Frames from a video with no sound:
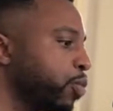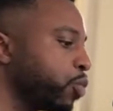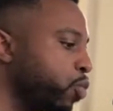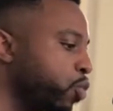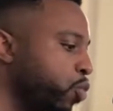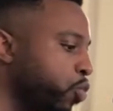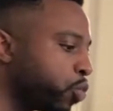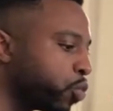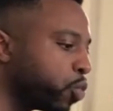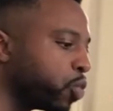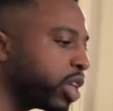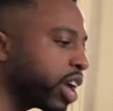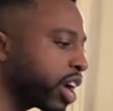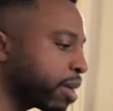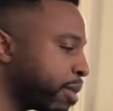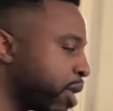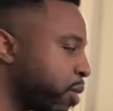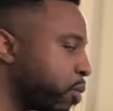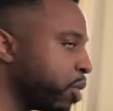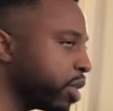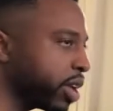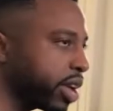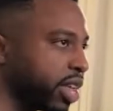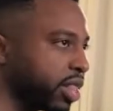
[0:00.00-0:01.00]
through like
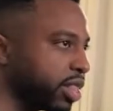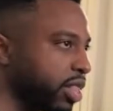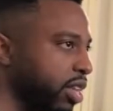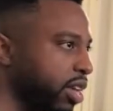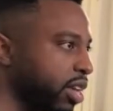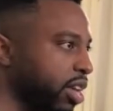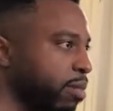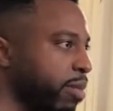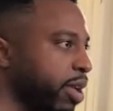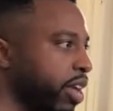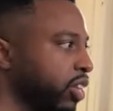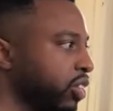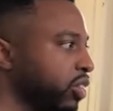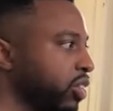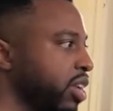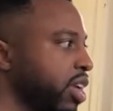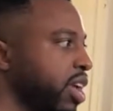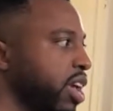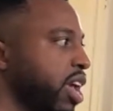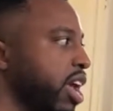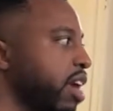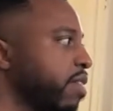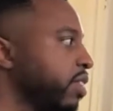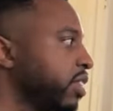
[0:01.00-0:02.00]
my work ethic and making sure
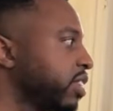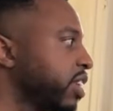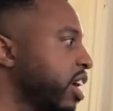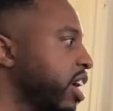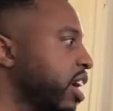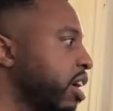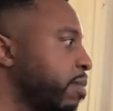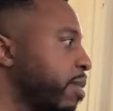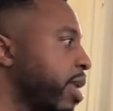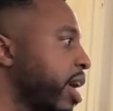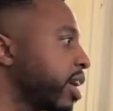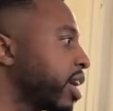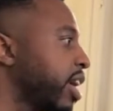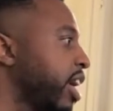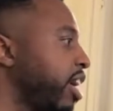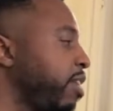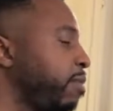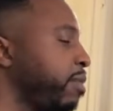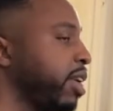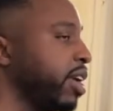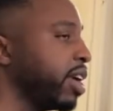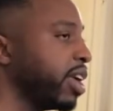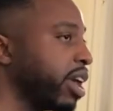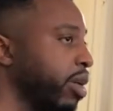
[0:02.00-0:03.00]
that every time I
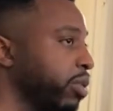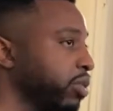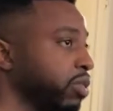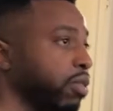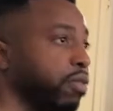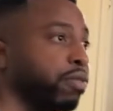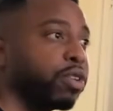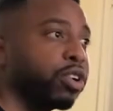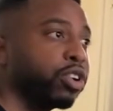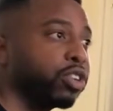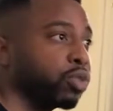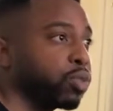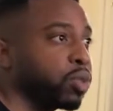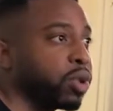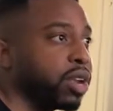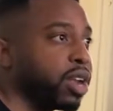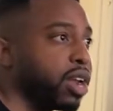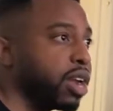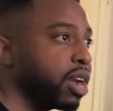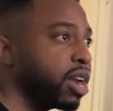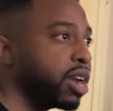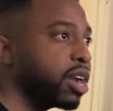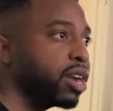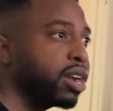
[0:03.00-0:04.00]
came in, I was the first one
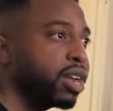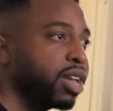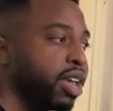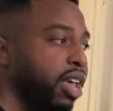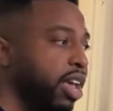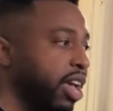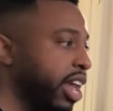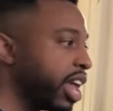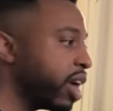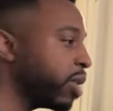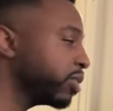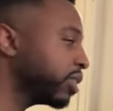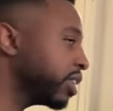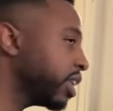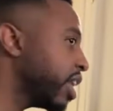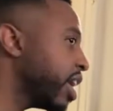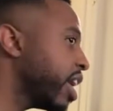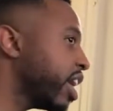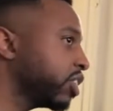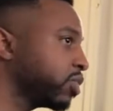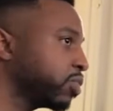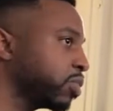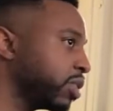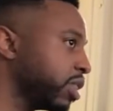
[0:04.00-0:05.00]
there and I was the
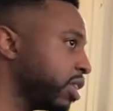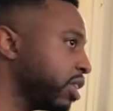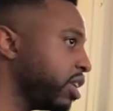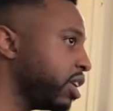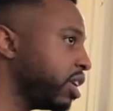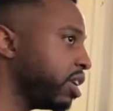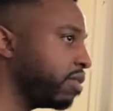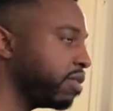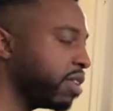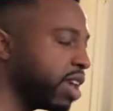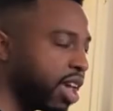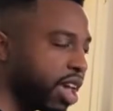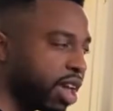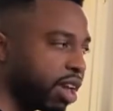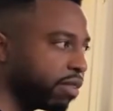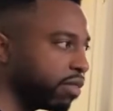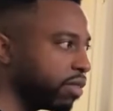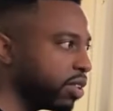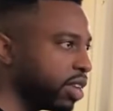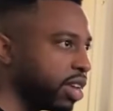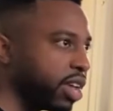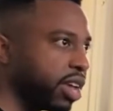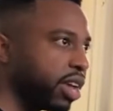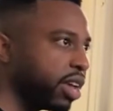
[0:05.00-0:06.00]
last one to leave
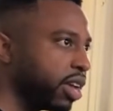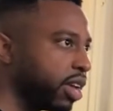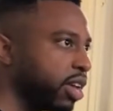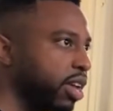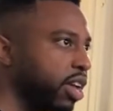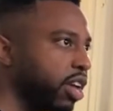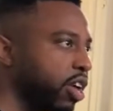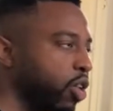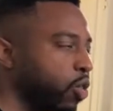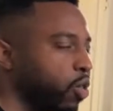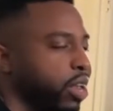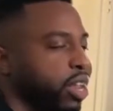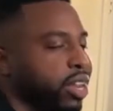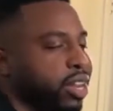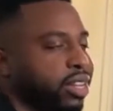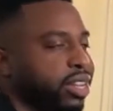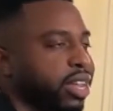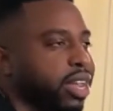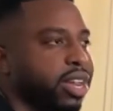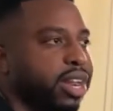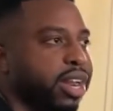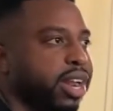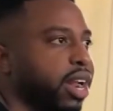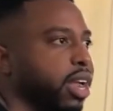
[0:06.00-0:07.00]
every day, you know, or any
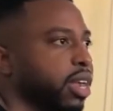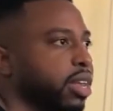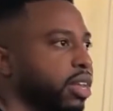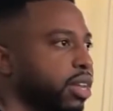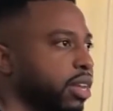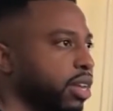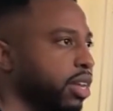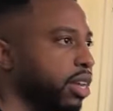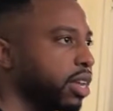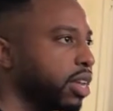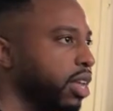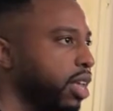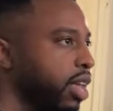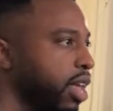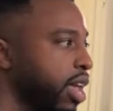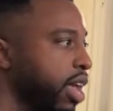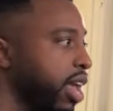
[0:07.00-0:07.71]
day that I could.